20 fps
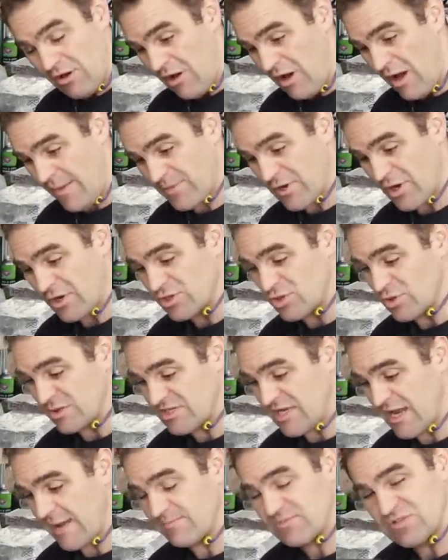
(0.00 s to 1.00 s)
I'm going to
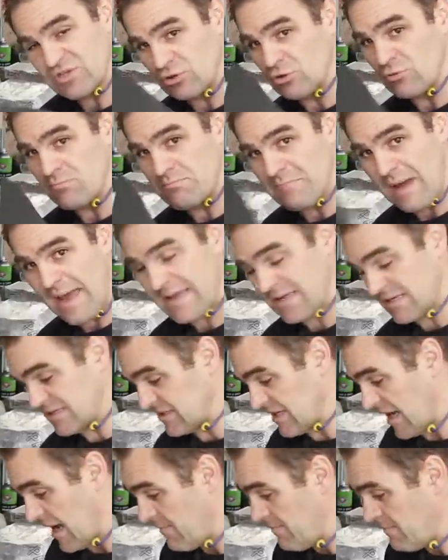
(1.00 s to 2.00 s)
attempt to make
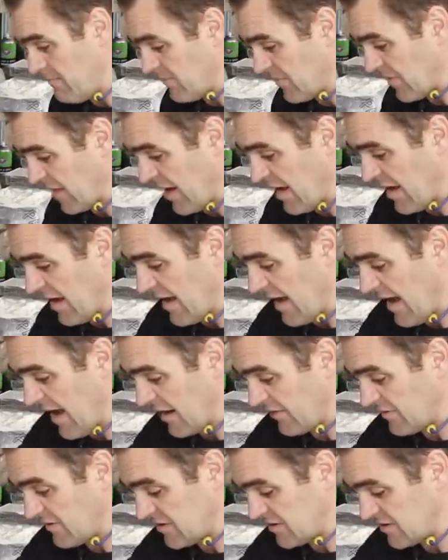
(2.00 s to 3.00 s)
some
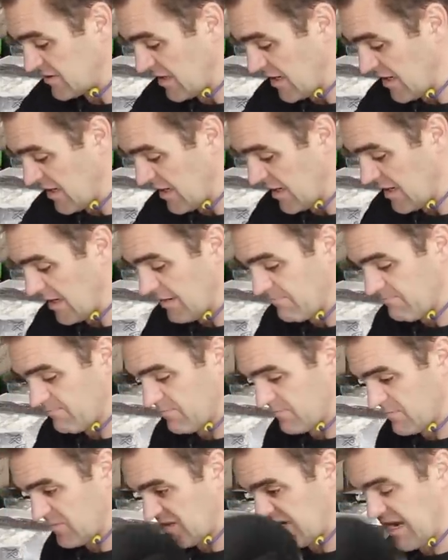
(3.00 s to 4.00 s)
out of this
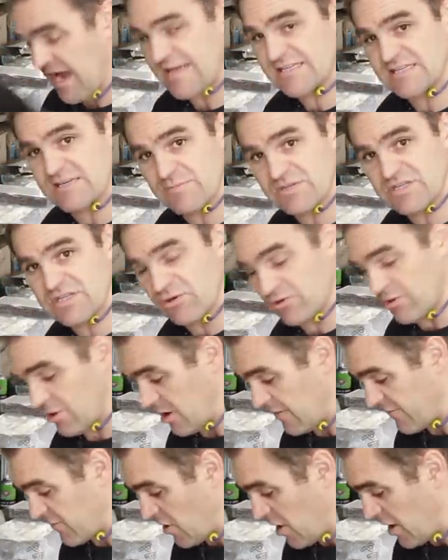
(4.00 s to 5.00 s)
gasket material
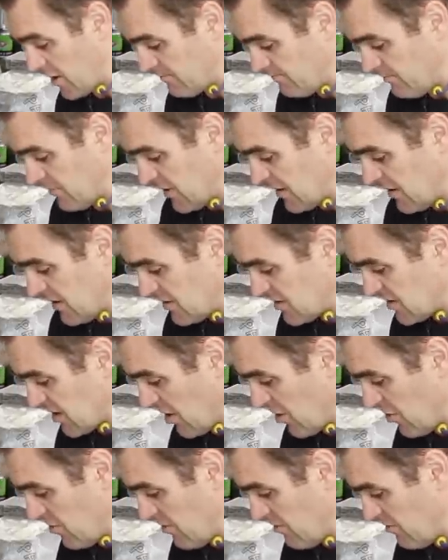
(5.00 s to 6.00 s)
I've got.
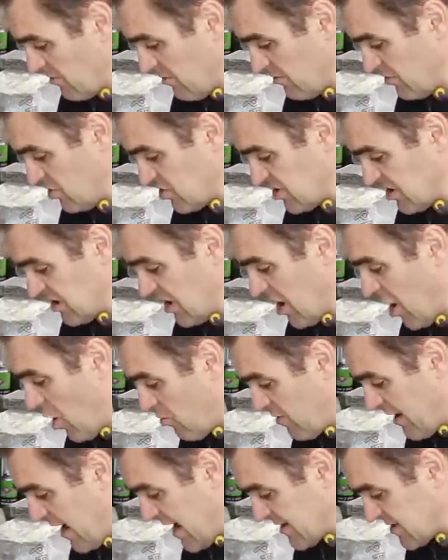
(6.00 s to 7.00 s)
So using the
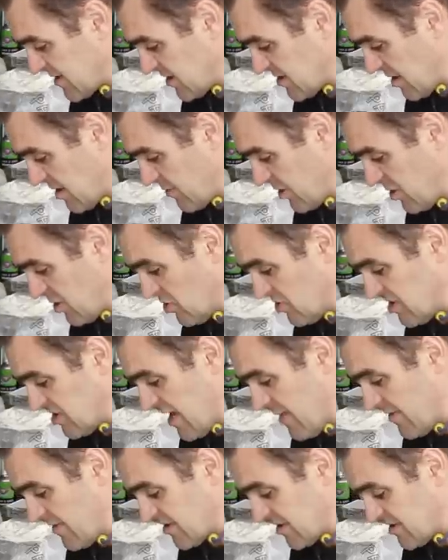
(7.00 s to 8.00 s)
old gaskets, I'm going to use
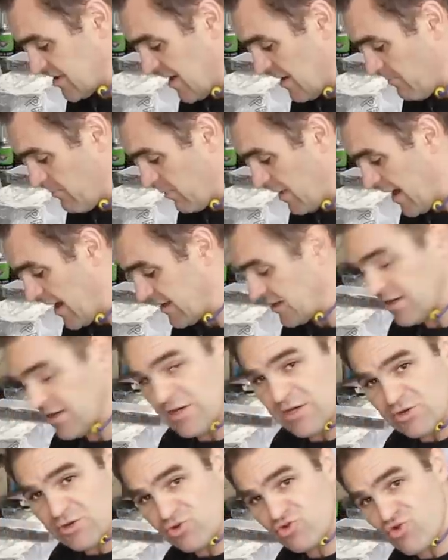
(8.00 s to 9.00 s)
them as a template,
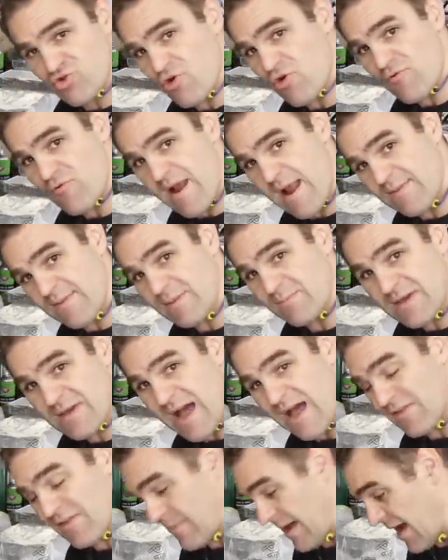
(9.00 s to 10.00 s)
draw around them,
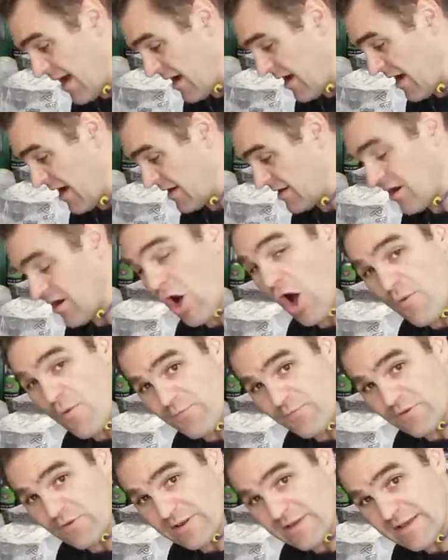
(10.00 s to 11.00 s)
cut them out, and
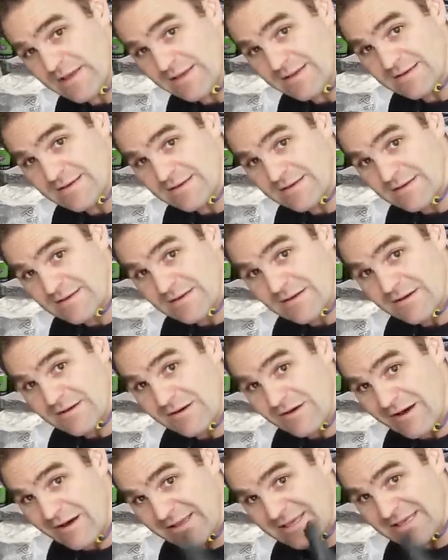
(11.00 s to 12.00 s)
hopefully
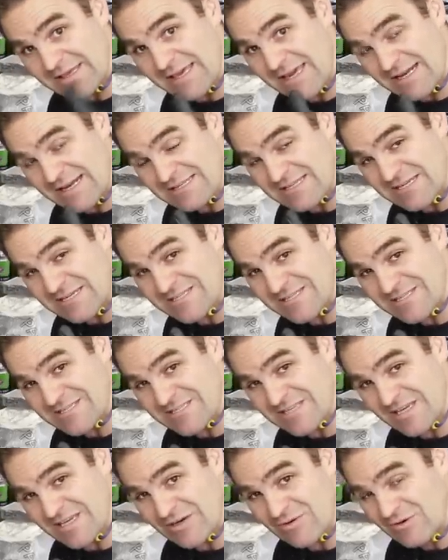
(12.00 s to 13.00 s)
I can get a decent
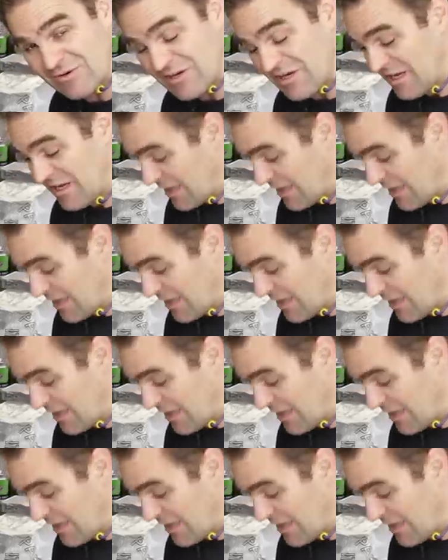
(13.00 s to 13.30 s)
seal.